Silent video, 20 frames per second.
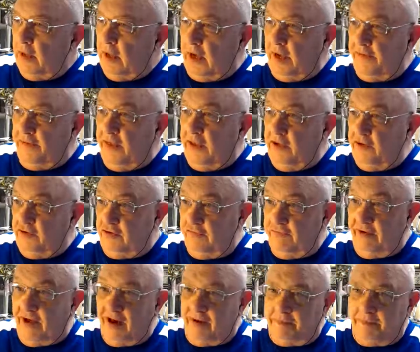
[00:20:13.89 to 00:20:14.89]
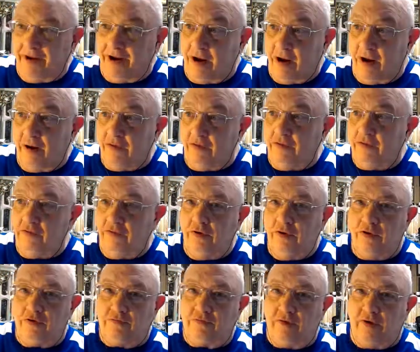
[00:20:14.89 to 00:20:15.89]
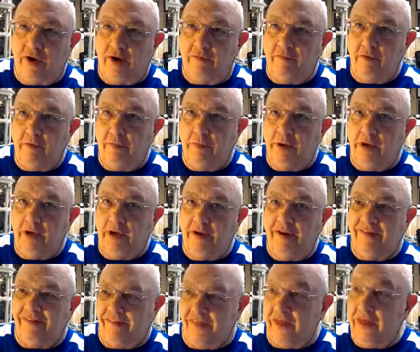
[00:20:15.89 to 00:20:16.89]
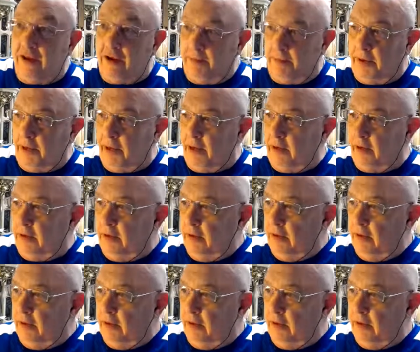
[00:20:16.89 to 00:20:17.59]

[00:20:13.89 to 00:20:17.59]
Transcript: I think it's developed a consciousness for everybody to think about,